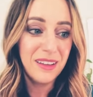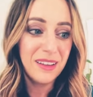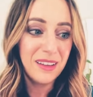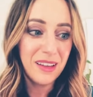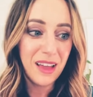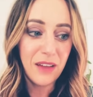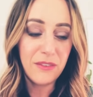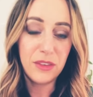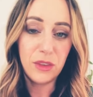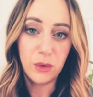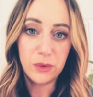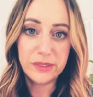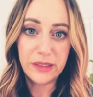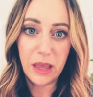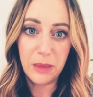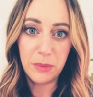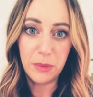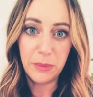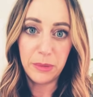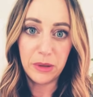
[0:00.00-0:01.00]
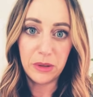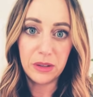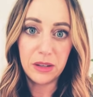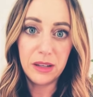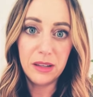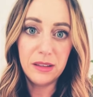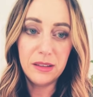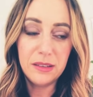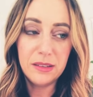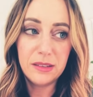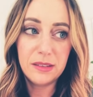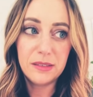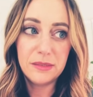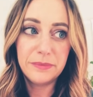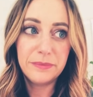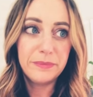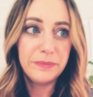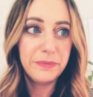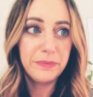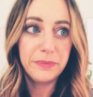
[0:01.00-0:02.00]
having those capabilities,
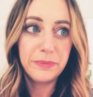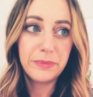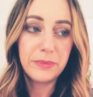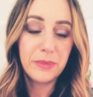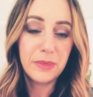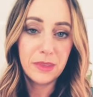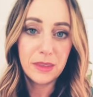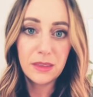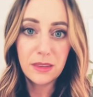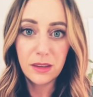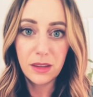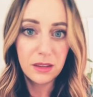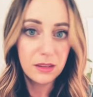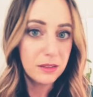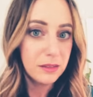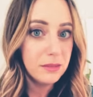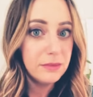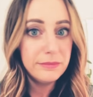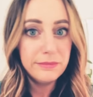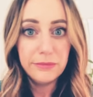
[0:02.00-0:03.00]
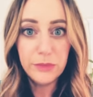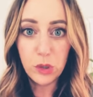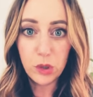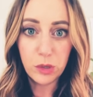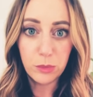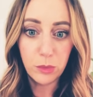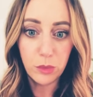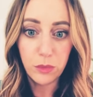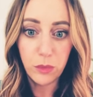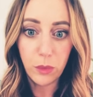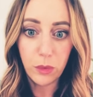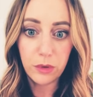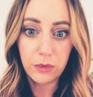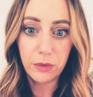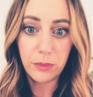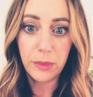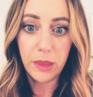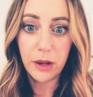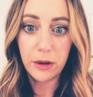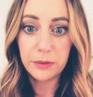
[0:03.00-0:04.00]
you can move forward
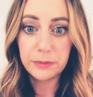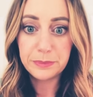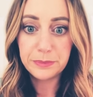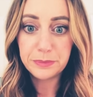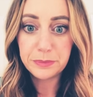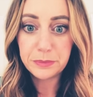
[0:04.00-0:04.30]
from there.